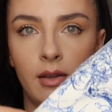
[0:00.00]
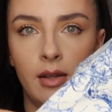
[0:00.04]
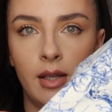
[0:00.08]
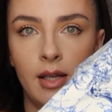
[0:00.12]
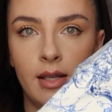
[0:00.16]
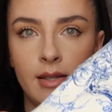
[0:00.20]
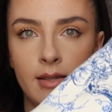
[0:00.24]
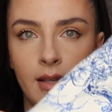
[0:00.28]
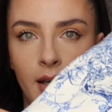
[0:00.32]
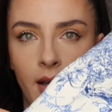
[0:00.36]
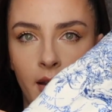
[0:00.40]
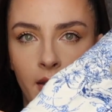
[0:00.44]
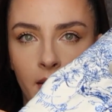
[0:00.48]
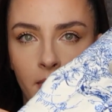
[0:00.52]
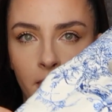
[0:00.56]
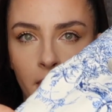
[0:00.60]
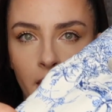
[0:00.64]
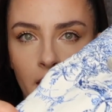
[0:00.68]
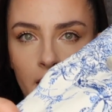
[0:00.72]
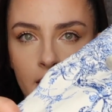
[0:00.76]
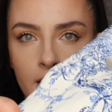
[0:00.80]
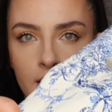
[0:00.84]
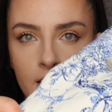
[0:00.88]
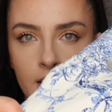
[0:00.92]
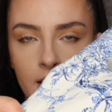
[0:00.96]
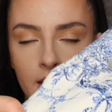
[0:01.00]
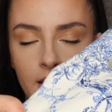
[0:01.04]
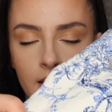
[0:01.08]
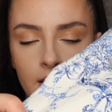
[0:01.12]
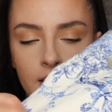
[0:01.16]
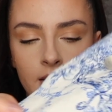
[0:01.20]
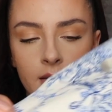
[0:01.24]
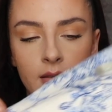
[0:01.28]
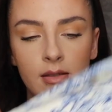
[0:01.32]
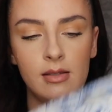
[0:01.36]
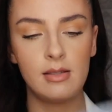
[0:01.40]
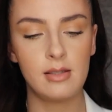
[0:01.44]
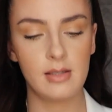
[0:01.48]
these are the
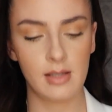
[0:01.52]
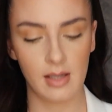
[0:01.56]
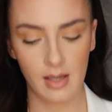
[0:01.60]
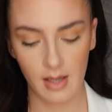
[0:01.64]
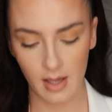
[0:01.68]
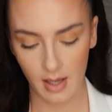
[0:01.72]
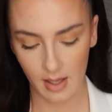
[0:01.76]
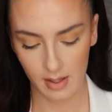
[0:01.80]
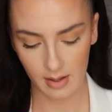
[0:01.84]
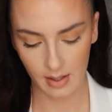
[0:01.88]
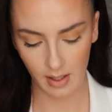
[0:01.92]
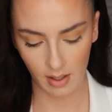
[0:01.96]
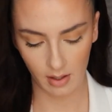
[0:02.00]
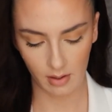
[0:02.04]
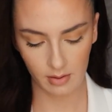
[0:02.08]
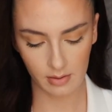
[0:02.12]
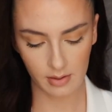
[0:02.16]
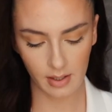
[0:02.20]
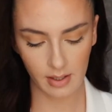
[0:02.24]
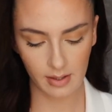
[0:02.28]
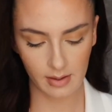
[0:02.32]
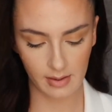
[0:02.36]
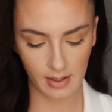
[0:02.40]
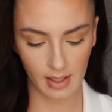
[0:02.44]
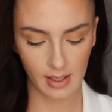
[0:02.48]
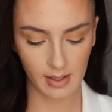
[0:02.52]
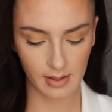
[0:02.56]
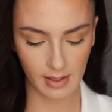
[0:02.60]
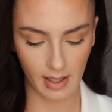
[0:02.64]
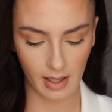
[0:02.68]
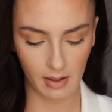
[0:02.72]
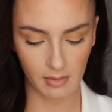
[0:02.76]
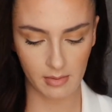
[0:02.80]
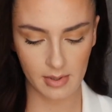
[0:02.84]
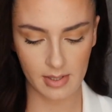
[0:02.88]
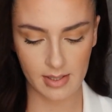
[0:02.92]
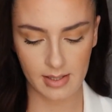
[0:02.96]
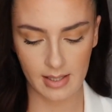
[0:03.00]
buttons. The only thing that
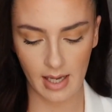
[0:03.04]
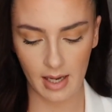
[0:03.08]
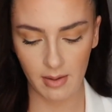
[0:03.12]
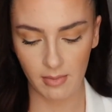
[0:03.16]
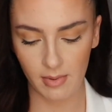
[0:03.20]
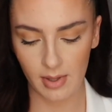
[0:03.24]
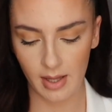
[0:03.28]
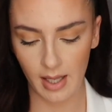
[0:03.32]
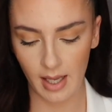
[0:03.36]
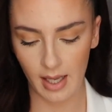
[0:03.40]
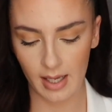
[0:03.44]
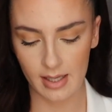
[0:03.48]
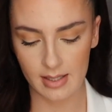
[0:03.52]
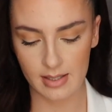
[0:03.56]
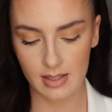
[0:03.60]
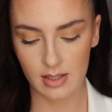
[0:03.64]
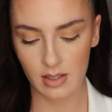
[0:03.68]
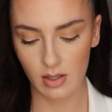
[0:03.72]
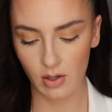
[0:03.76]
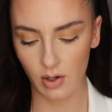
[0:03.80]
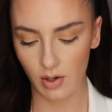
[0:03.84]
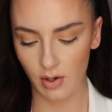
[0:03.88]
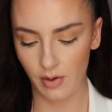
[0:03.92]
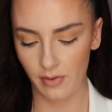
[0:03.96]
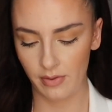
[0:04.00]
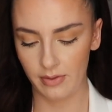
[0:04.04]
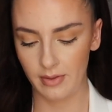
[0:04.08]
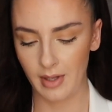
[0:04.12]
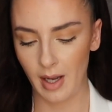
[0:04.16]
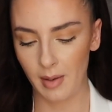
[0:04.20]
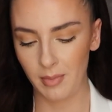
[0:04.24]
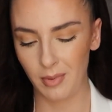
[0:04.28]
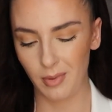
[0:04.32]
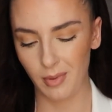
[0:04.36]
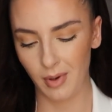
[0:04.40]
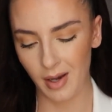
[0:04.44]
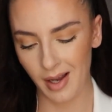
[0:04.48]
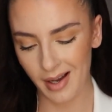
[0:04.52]
I would say with it is not
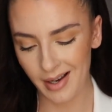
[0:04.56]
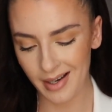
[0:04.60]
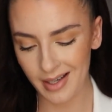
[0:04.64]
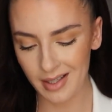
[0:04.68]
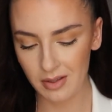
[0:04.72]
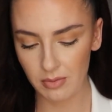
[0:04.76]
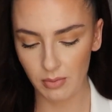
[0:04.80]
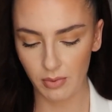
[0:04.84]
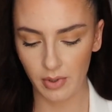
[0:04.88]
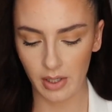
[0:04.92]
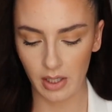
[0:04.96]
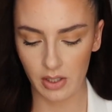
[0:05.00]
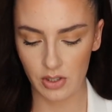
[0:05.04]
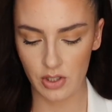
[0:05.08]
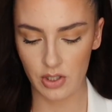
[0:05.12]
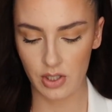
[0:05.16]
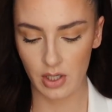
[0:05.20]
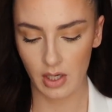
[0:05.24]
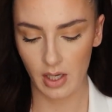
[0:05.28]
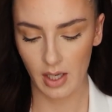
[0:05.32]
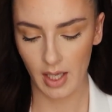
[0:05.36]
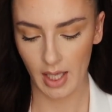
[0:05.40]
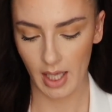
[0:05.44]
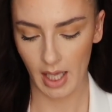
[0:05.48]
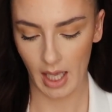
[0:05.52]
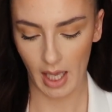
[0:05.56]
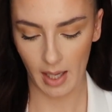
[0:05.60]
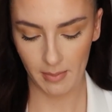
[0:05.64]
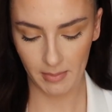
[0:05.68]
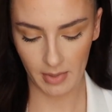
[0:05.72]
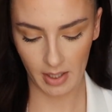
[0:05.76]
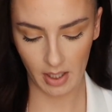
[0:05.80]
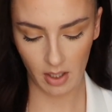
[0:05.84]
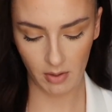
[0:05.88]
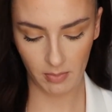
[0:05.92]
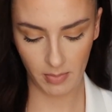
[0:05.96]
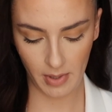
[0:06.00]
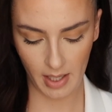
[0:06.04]
double lined, which I'm a
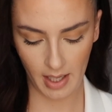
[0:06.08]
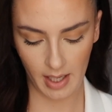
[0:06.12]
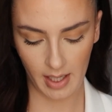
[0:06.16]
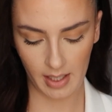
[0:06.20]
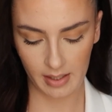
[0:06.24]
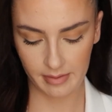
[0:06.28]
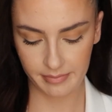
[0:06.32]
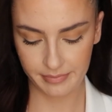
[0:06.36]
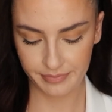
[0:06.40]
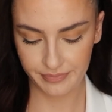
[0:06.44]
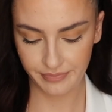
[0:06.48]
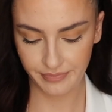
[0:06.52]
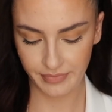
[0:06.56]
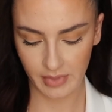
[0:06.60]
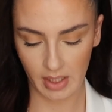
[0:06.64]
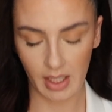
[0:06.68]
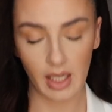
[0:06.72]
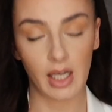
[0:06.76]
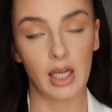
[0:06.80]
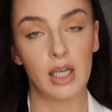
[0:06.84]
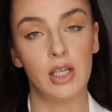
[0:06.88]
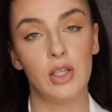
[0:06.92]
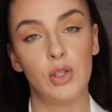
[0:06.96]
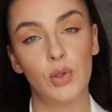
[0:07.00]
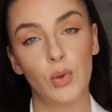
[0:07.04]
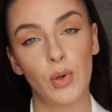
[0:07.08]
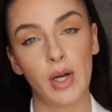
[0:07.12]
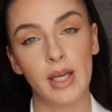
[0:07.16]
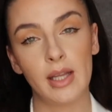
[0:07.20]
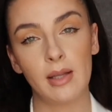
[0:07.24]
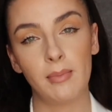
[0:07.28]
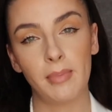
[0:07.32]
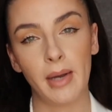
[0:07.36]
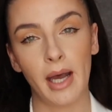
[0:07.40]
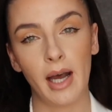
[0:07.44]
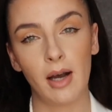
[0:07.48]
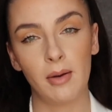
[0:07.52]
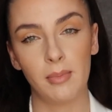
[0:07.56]
little bit annoyed
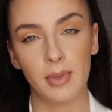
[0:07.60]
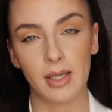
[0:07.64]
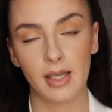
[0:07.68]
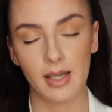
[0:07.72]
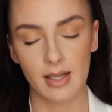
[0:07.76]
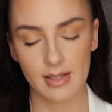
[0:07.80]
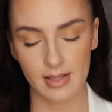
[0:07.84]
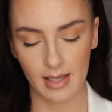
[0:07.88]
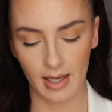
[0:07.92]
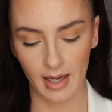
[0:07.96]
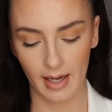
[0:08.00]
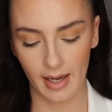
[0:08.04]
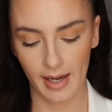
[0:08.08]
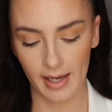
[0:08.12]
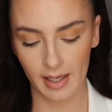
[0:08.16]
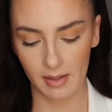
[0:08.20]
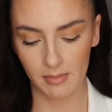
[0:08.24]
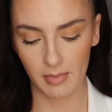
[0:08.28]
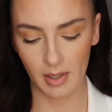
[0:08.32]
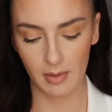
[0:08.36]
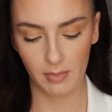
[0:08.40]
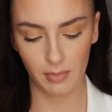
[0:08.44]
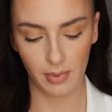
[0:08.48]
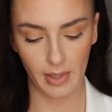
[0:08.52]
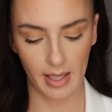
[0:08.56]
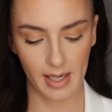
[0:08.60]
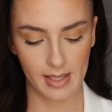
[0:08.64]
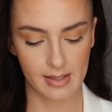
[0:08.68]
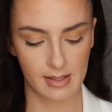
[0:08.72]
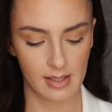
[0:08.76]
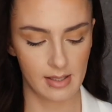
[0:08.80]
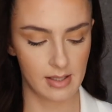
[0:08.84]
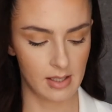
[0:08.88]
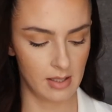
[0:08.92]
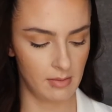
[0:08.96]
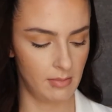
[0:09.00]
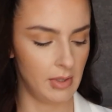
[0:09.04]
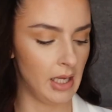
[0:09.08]
about because I like my
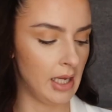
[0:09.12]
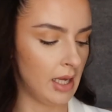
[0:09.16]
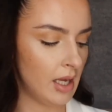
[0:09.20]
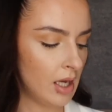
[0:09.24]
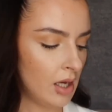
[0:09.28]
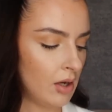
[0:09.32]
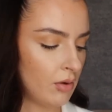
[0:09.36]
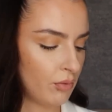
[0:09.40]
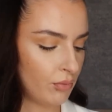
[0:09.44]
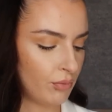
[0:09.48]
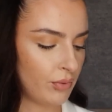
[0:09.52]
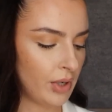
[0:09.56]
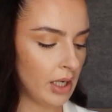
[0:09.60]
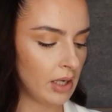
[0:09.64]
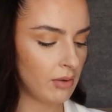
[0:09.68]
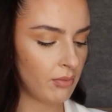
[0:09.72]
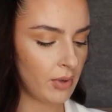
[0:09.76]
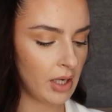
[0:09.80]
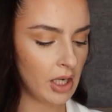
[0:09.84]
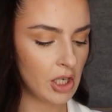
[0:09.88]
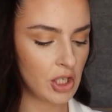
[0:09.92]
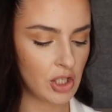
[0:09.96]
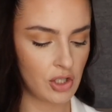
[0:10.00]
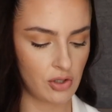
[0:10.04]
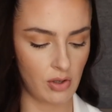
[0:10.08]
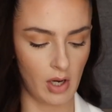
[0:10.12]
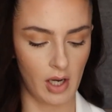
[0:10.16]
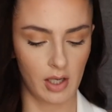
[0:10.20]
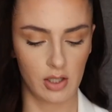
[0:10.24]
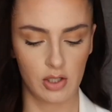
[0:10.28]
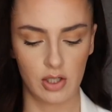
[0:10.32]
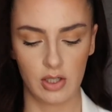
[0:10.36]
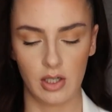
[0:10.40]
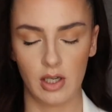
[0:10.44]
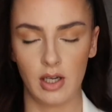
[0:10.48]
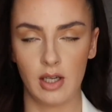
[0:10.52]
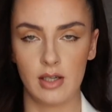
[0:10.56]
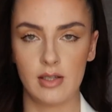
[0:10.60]
blazers to be really
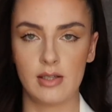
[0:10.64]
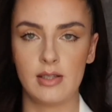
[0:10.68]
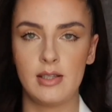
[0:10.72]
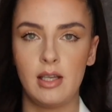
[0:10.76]
structured.